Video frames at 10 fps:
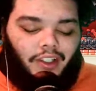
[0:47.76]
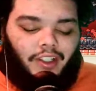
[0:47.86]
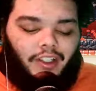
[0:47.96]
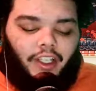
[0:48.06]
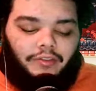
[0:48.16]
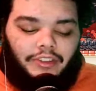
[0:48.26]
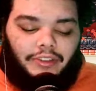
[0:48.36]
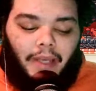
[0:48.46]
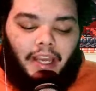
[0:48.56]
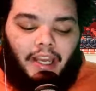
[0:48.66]
It was just
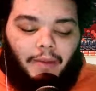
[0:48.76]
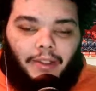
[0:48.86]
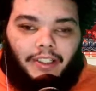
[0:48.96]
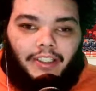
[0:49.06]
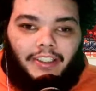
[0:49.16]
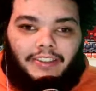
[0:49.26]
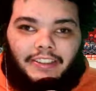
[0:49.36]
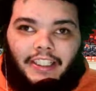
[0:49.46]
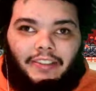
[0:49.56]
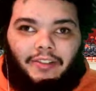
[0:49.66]
bad because
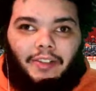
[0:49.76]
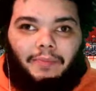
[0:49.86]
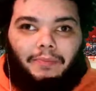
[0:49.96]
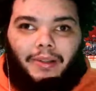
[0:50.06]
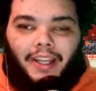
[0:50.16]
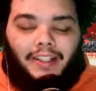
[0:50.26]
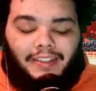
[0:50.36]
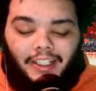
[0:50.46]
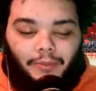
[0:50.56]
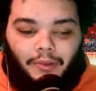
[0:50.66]
Illinois played
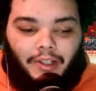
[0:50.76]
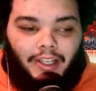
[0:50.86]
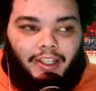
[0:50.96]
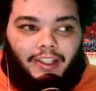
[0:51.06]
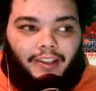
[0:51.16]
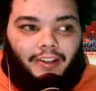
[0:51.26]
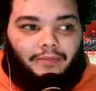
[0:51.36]
terrible that game.